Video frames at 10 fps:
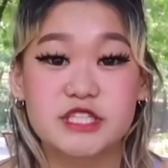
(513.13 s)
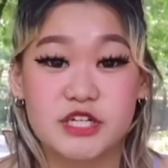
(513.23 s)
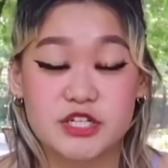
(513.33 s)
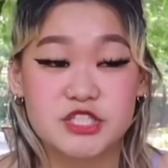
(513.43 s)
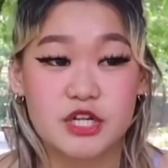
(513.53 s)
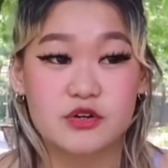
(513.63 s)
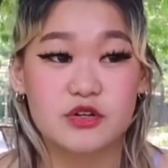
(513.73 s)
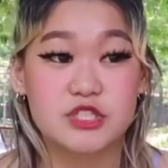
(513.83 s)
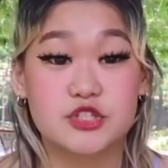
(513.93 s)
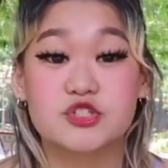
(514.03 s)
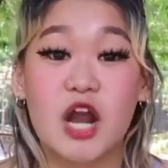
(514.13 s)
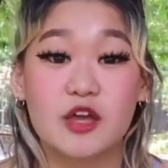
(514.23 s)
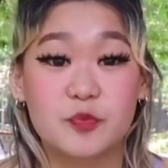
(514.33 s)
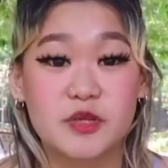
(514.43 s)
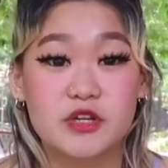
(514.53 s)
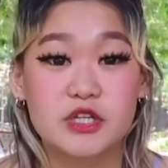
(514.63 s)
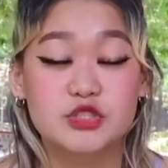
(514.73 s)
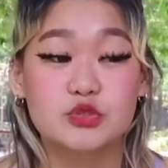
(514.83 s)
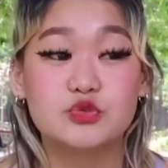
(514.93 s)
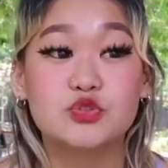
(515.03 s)
year in general is your trial period,
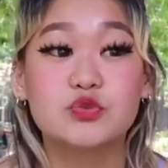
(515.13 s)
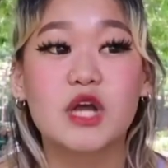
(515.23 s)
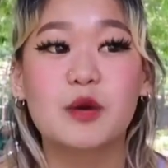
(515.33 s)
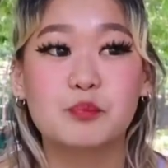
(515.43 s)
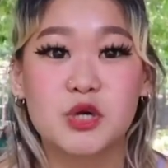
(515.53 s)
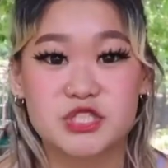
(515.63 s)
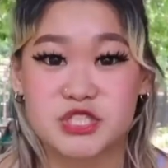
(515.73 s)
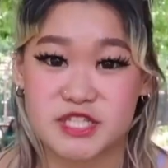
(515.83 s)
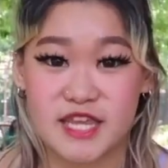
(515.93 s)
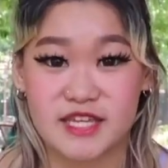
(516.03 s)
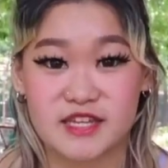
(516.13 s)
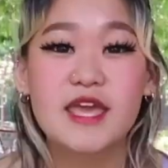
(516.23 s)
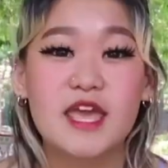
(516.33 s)
so do not push staying here.